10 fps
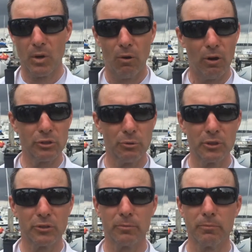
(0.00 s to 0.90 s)
Also,
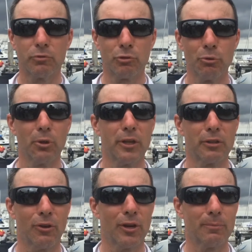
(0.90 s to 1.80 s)
it's truly
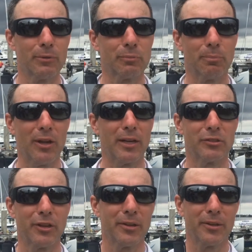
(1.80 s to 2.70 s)
autonomous blind
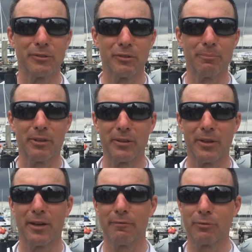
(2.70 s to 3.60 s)
sailing, something
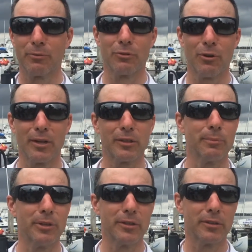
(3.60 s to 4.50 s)
that I've tried
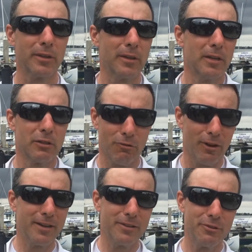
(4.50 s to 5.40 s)

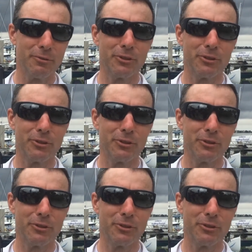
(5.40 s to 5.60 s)
to